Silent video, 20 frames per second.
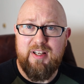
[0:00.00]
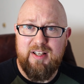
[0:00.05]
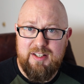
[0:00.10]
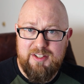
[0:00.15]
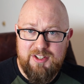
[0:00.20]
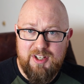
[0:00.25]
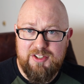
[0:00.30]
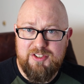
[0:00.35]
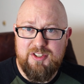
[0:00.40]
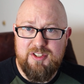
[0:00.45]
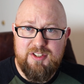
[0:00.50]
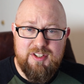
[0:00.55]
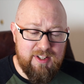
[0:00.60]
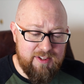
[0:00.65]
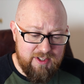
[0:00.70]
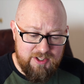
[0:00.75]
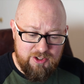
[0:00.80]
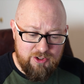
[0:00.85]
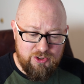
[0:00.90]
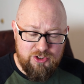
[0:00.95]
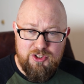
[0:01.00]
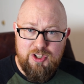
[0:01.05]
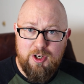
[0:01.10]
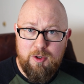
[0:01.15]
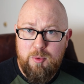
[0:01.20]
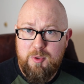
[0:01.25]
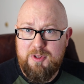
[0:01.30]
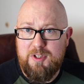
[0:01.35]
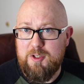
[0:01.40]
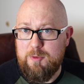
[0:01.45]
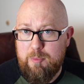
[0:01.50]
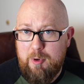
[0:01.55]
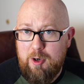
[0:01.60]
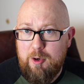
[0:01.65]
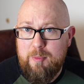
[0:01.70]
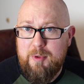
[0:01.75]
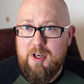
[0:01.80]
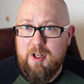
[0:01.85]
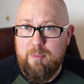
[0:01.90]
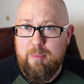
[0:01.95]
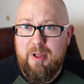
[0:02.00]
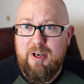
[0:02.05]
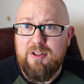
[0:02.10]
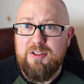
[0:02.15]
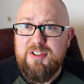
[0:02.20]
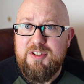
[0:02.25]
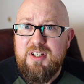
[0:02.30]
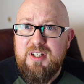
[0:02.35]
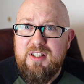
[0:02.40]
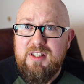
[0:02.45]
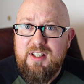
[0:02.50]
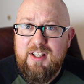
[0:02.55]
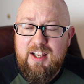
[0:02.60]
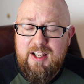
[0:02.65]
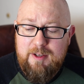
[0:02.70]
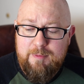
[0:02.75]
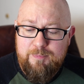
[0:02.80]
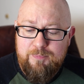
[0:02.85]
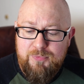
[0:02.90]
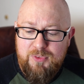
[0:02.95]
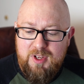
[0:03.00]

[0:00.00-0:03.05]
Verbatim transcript: it doesn't, and then you're stuck with this permanent penalty in the game.